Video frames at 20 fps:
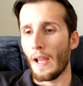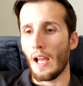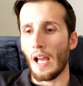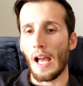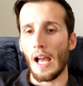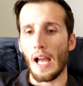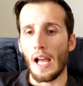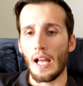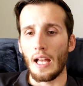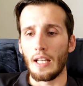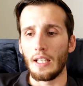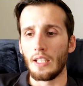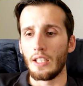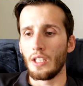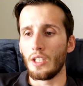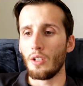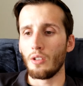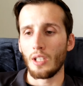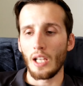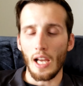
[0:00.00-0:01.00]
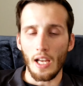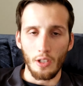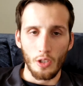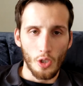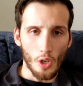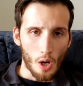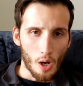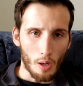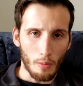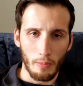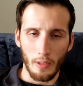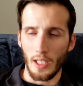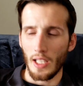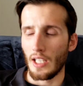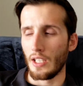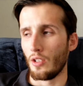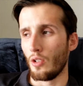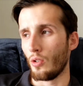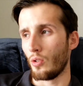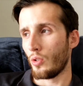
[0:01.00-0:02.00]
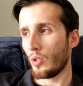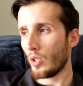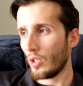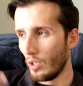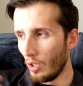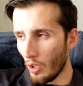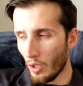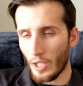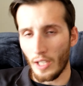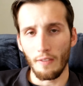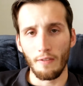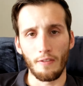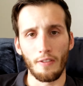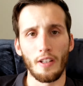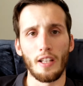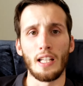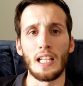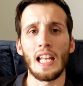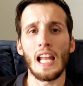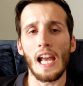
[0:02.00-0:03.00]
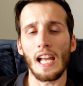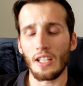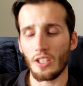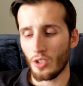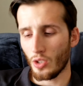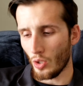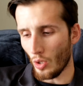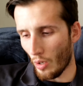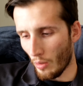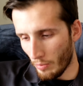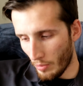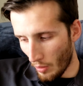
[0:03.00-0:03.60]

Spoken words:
and you get a job and then you're looking for the next job,